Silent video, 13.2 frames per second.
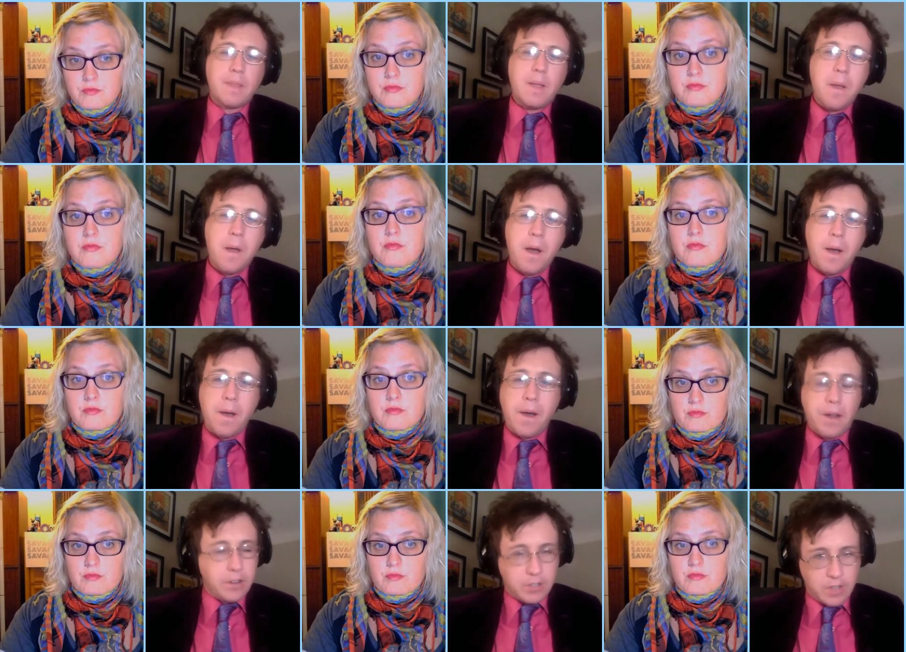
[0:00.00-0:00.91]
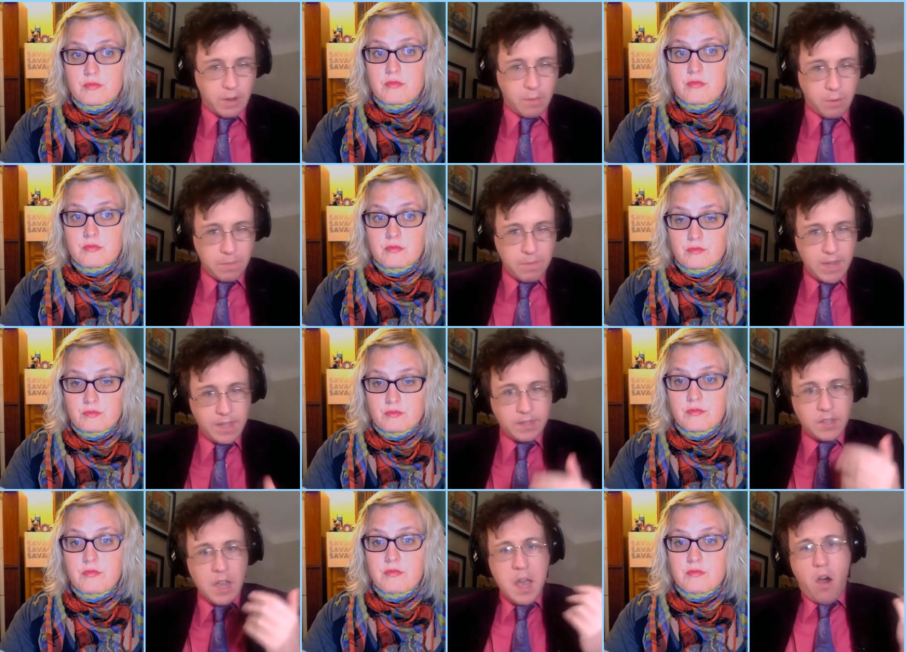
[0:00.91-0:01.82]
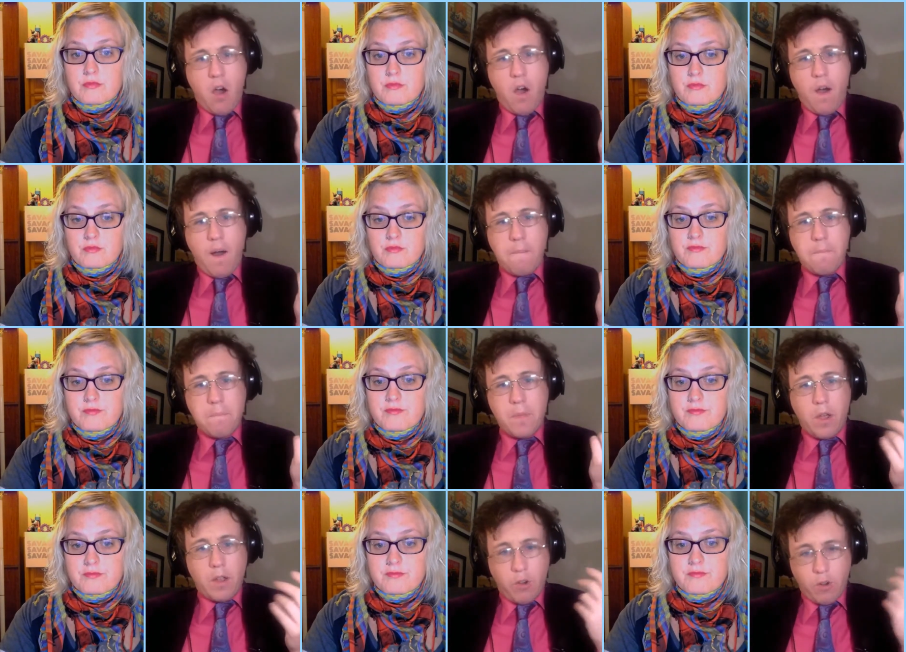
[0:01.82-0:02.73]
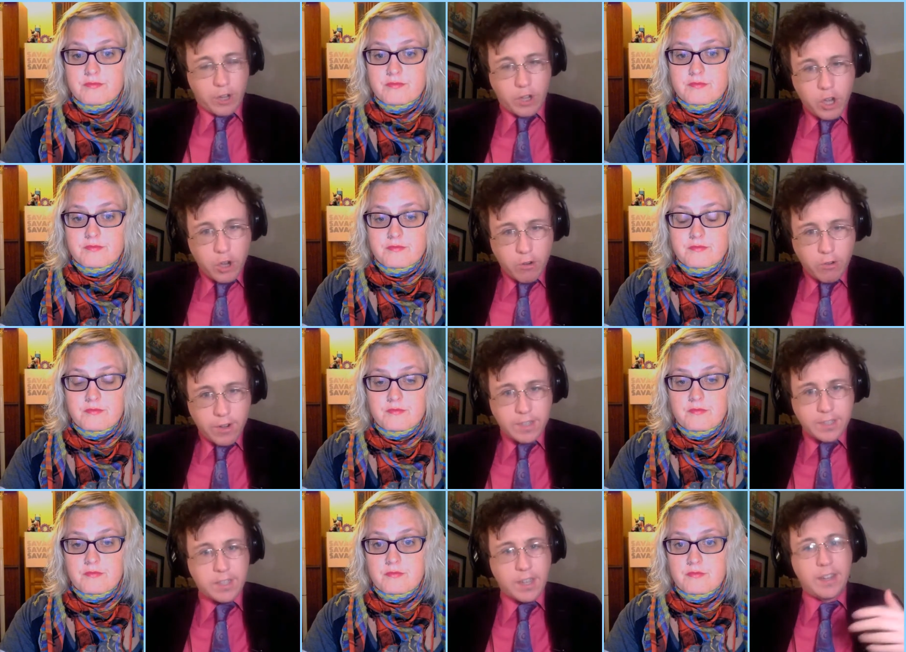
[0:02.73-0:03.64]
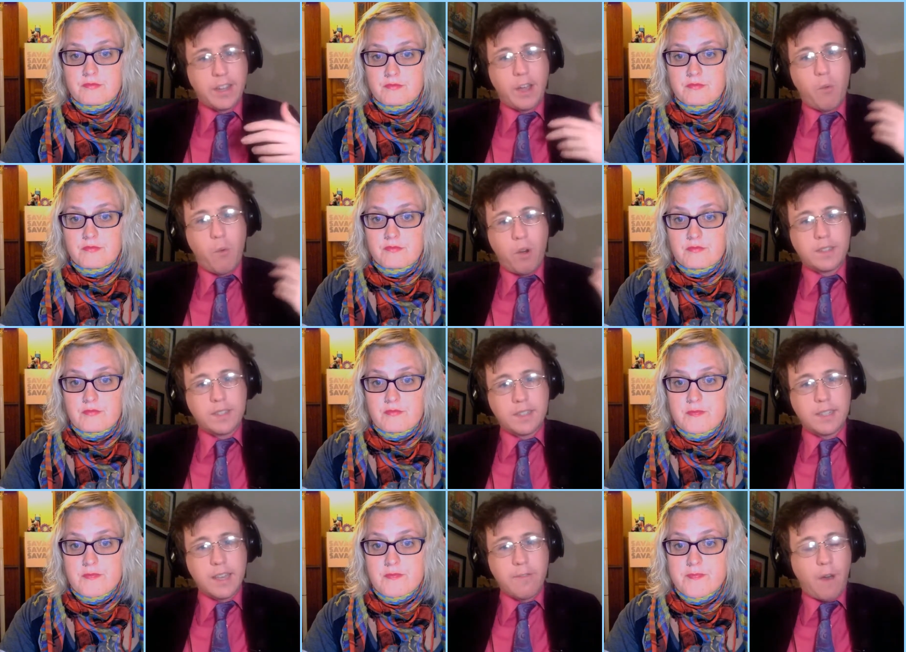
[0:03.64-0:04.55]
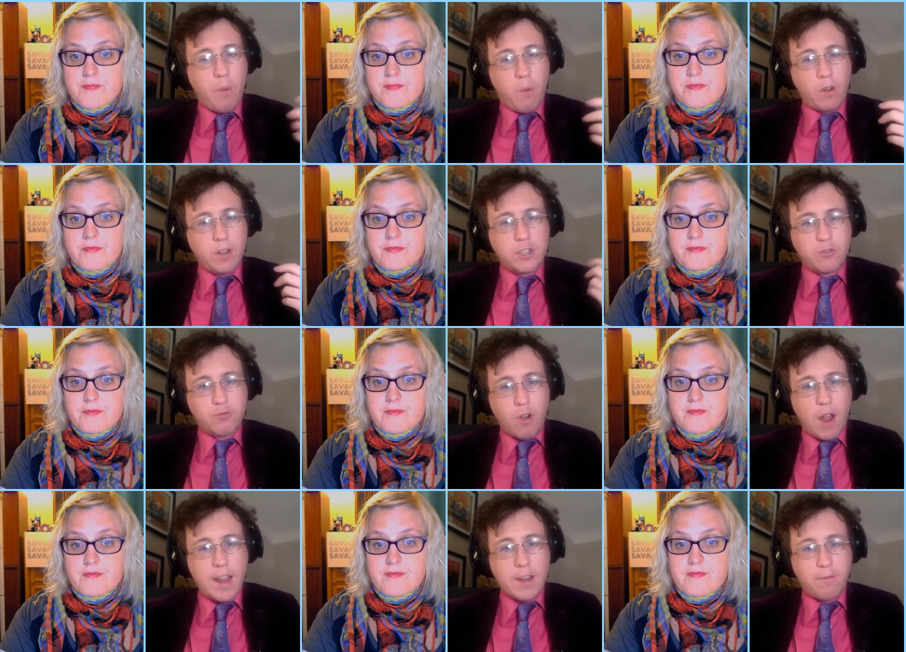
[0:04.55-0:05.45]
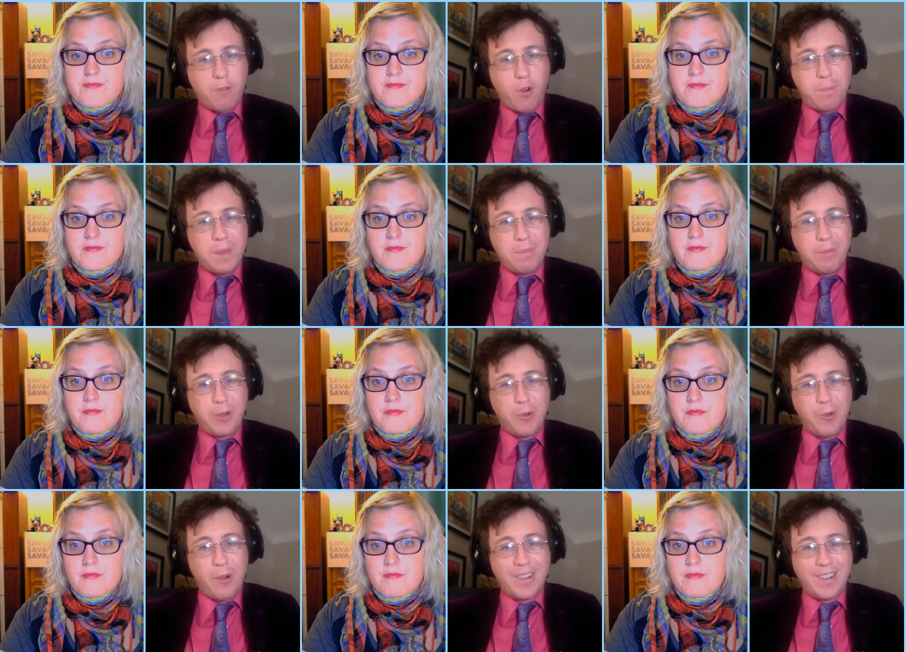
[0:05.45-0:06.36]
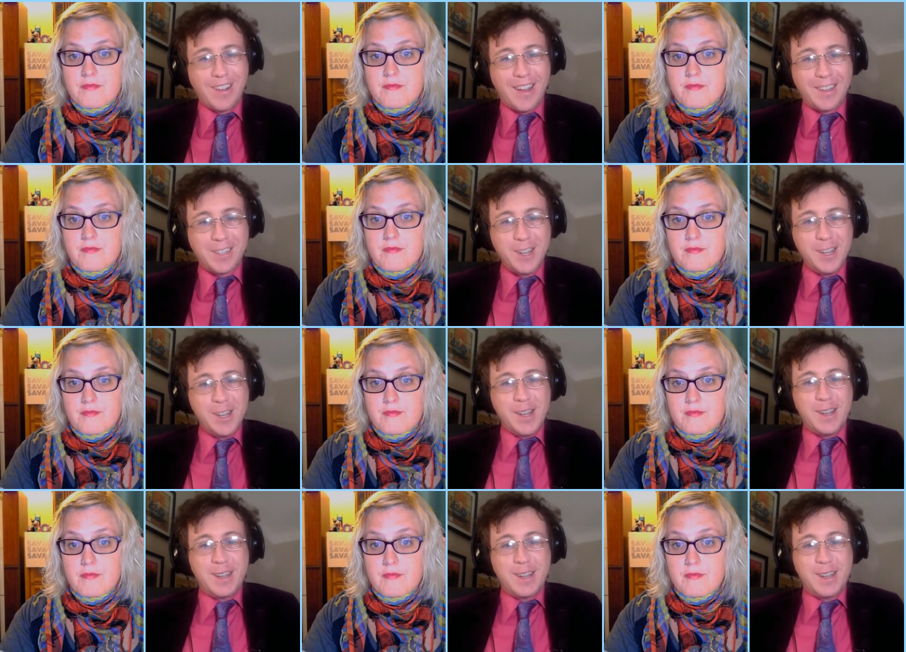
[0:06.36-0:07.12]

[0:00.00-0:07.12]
Speaker 1: uh, understand what it means um, on a curious and i wanted to give i wanted to write for people who are not uh,